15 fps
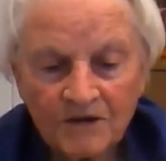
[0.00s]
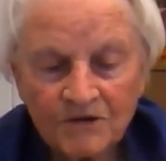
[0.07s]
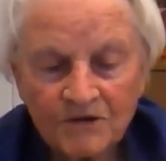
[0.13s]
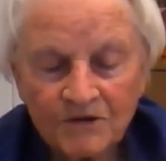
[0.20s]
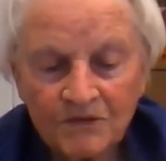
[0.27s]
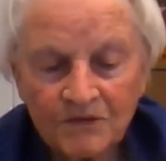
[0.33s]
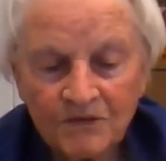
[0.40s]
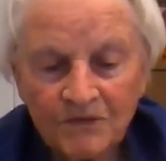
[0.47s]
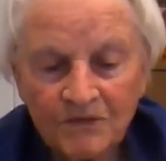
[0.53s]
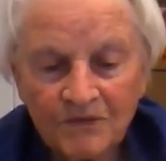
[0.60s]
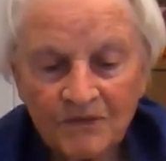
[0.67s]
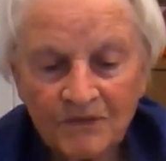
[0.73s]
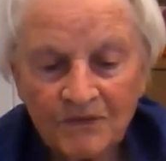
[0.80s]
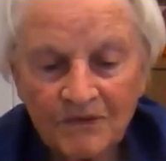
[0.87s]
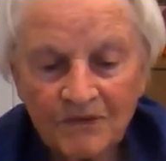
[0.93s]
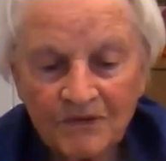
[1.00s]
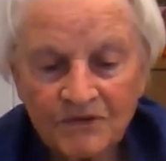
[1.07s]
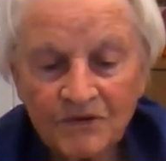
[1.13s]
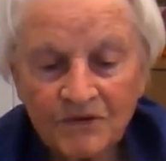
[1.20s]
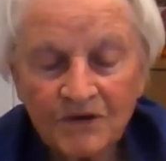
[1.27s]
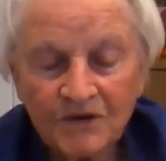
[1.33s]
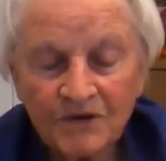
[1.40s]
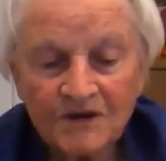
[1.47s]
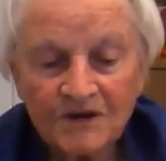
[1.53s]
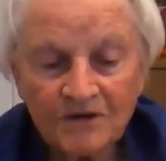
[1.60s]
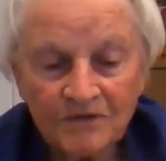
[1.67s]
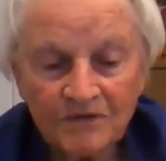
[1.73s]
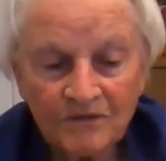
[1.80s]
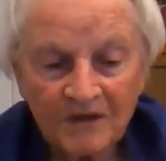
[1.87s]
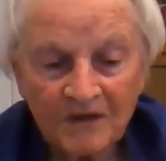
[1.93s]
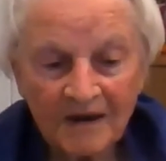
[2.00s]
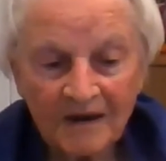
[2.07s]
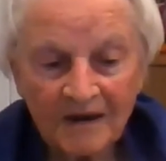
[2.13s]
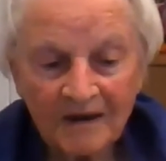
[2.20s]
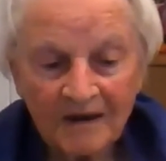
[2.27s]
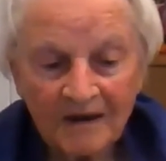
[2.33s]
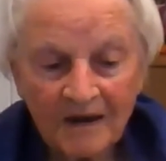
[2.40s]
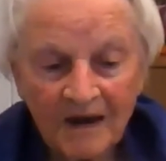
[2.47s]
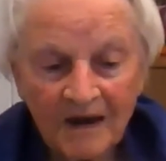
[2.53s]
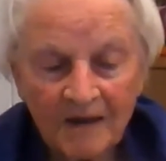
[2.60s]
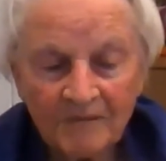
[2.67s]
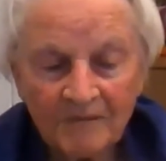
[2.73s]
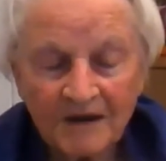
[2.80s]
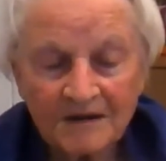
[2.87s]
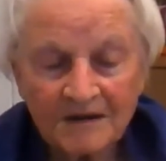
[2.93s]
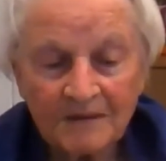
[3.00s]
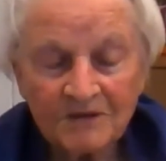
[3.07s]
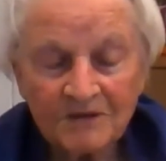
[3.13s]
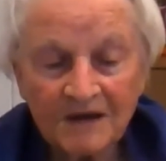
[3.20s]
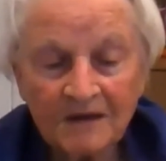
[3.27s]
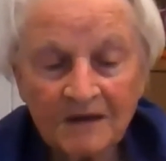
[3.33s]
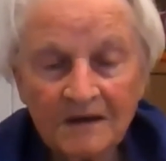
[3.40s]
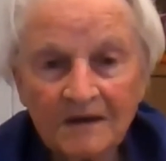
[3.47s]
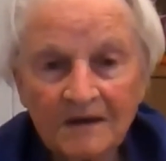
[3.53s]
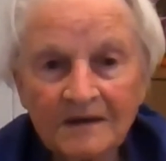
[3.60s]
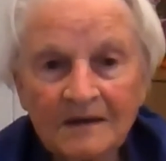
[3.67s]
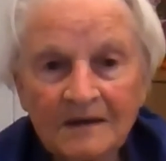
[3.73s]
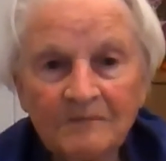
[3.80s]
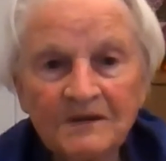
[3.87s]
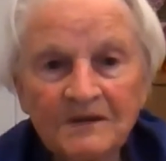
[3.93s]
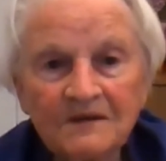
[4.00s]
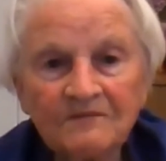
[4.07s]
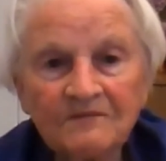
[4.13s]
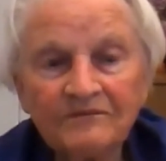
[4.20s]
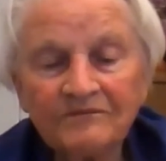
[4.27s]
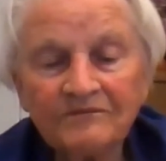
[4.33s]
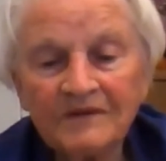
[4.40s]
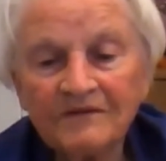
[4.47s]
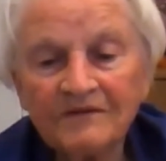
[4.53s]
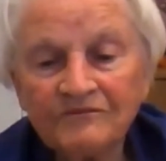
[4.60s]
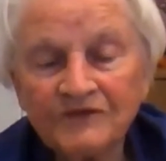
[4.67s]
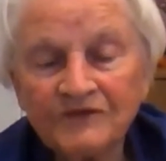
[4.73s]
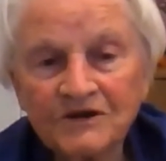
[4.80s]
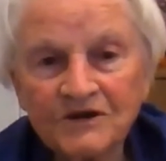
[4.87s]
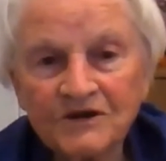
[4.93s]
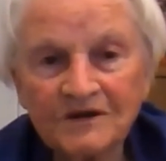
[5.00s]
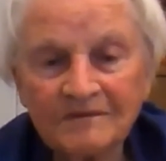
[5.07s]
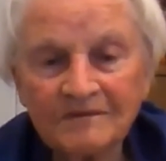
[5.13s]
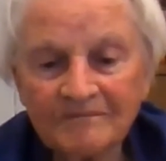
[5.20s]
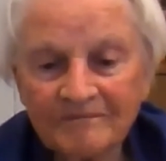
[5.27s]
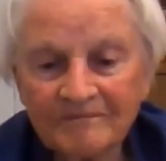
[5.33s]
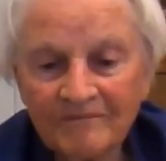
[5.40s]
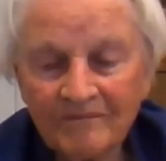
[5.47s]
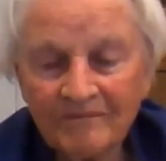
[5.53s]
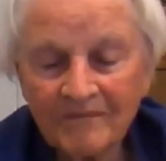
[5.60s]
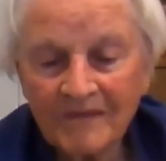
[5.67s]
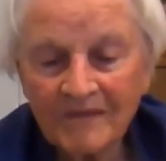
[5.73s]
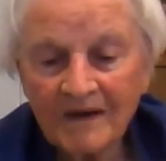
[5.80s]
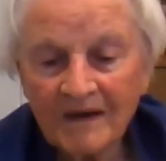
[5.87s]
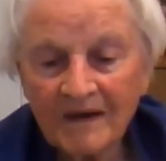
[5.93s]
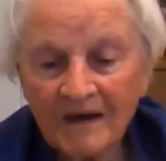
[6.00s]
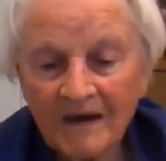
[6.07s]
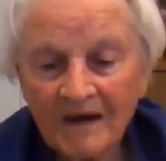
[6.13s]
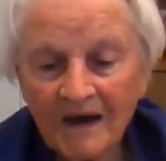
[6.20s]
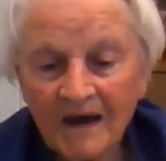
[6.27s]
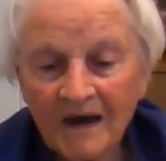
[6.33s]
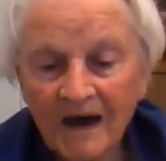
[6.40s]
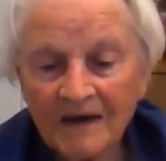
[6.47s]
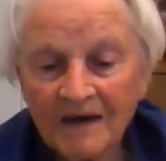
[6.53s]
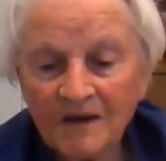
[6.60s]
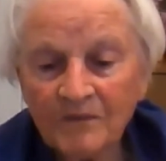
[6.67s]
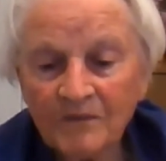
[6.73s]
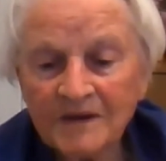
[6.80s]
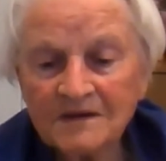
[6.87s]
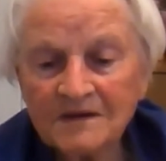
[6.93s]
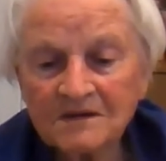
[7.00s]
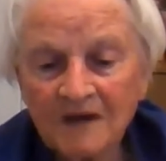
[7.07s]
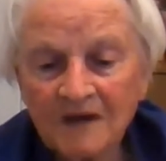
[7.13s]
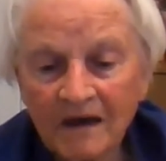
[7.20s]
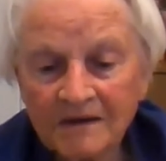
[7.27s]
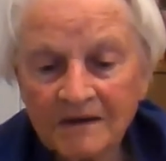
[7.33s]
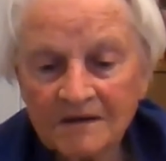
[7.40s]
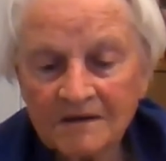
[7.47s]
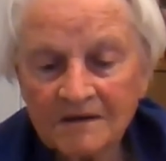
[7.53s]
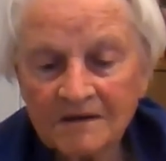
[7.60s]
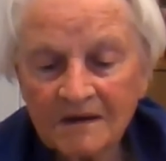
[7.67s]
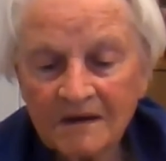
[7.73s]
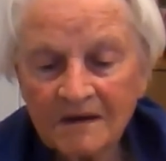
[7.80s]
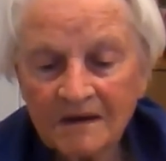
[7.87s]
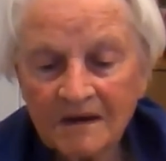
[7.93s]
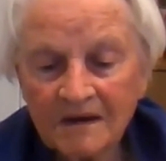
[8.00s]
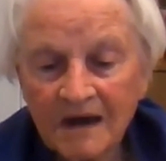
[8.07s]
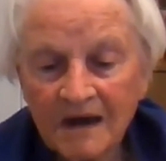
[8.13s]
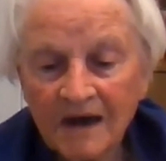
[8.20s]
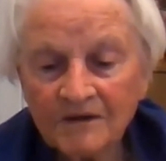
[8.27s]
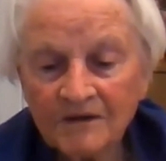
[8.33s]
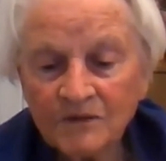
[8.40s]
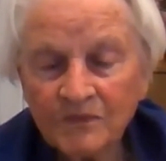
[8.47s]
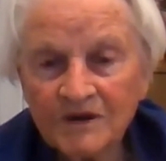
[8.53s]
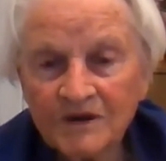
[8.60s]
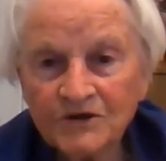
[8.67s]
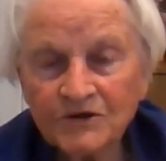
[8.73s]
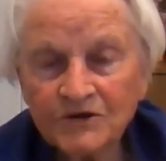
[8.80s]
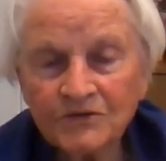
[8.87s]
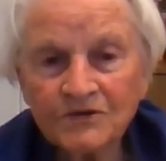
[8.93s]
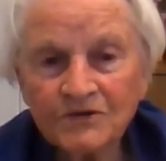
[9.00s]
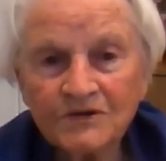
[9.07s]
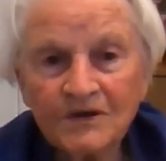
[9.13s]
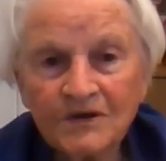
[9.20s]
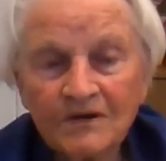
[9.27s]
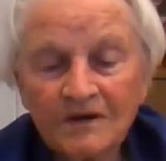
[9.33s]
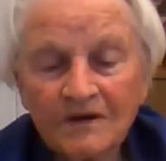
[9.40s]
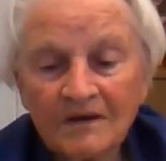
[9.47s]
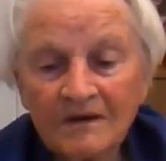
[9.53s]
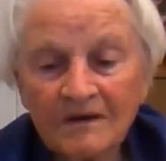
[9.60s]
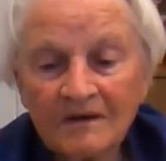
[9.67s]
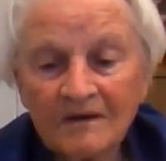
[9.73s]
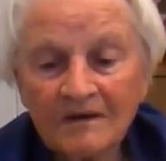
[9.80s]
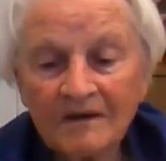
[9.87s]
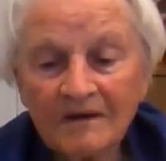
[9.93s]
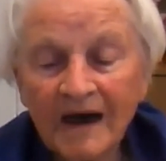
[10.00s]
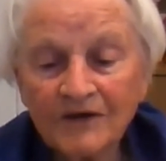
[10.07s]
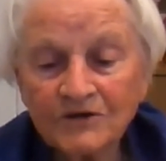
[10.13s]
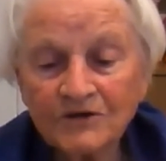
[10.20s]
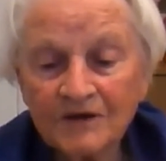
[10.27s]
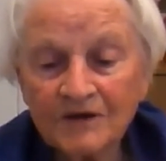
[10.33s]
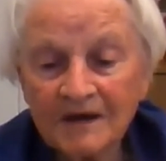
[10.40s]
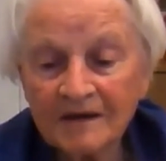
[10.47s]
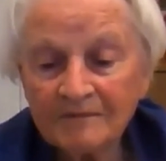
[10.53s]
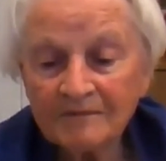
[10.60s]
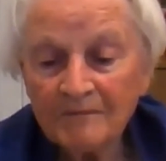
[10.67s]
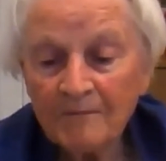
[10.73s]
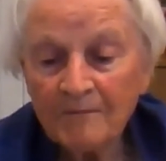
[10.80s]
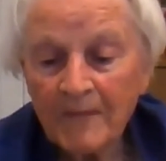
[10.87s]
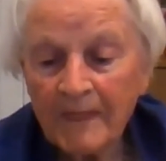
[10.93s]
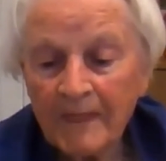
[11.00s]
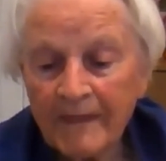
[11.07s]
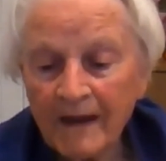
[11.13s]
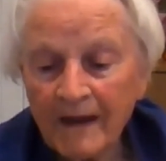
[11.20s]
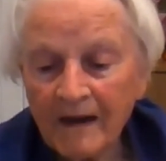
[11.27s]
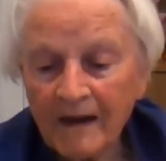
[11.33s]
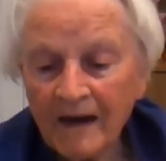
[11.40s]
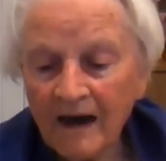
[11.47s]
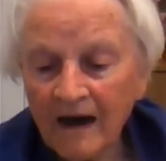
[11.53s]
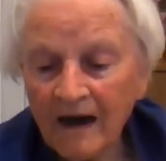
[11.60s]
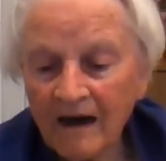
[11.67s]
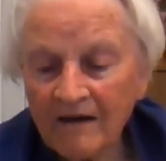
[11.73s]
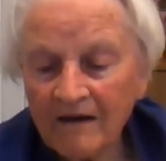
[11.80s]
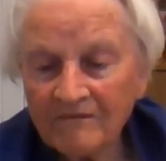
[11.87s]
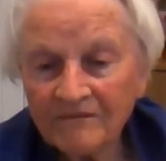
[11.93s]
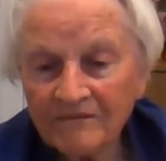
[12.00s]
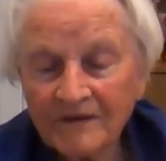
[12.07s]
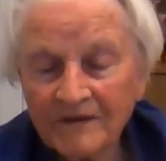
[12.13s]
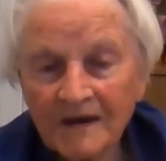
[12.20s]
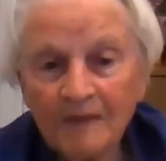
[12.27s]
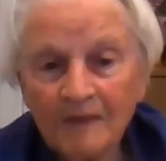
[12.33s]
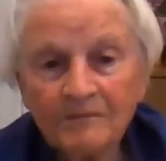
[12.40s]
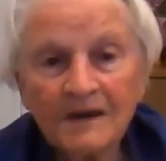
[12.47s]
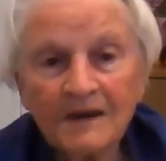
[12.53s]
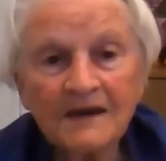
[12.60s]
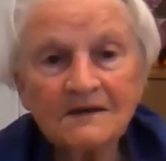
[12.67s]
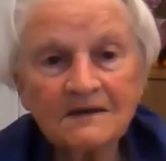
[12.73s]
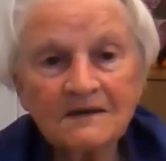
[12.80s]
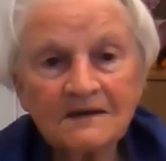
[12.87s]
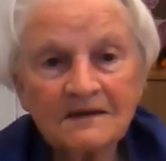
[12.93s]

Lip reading: to continue there because there was getting a little bit of friction. And then we decided that we should actually have a place